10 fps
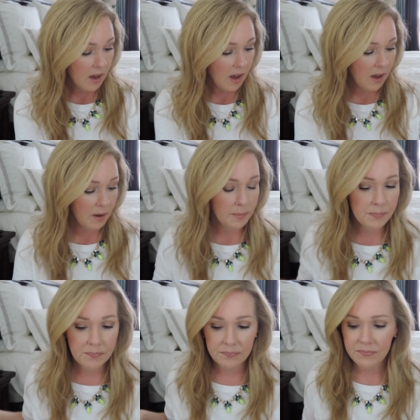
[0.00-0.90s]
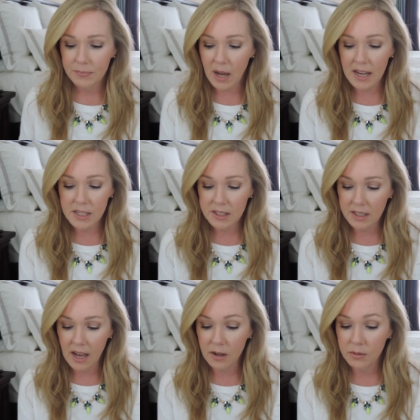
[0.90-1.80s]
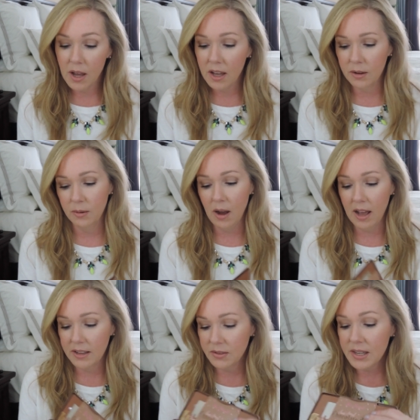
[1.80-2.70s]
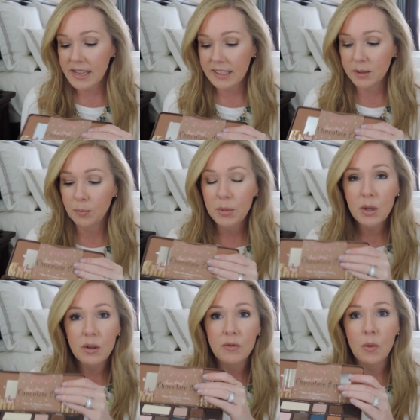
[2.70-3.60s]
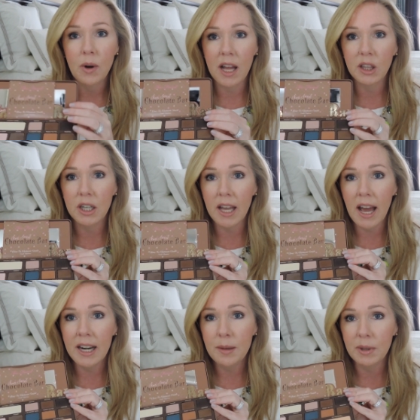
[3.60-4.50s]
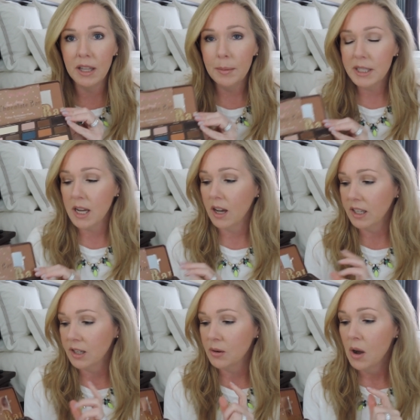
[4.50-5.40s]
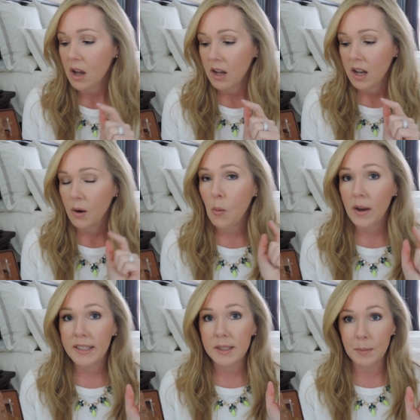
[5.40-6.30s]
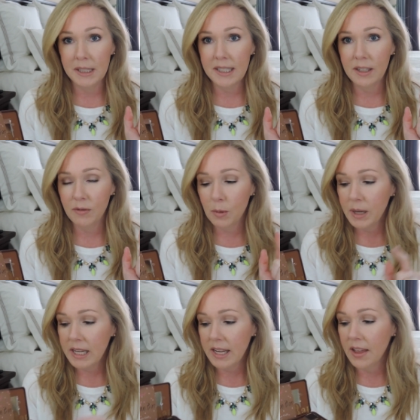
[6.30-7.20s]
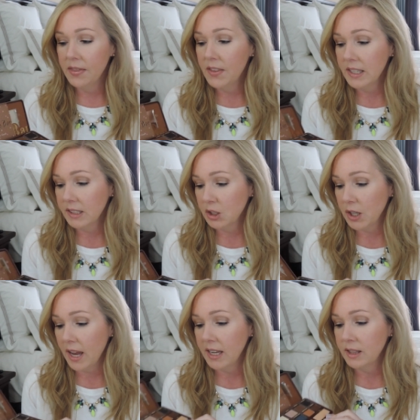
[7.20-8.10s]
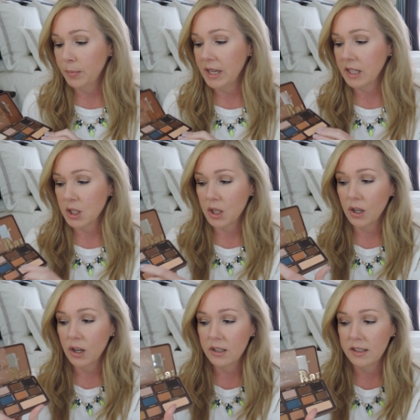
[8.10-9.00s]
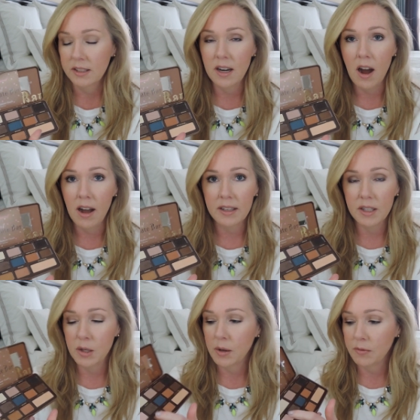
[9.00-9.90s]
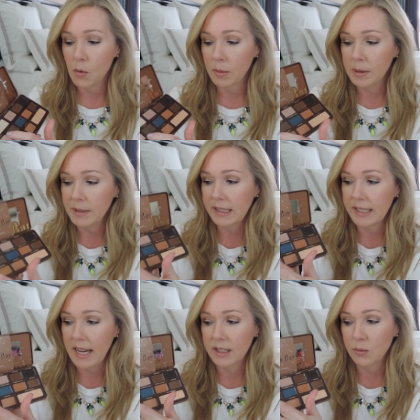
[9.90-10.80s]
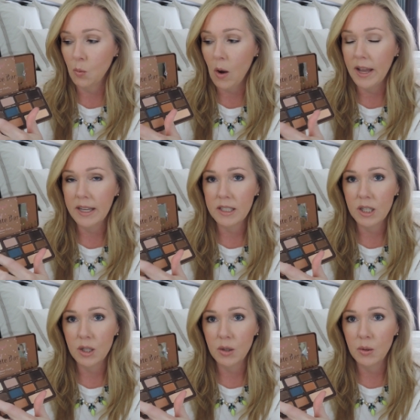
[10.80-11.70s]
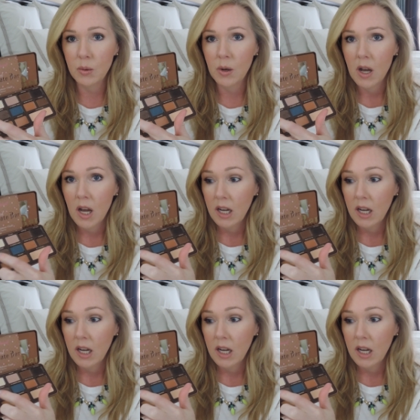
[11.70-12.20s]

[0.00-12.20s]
Um, but I just, I don't know. I think it's beautiful when I look at it, but let me tell you what it's missing for me. And this shade, the pink sugar, does not do it for me because that is way too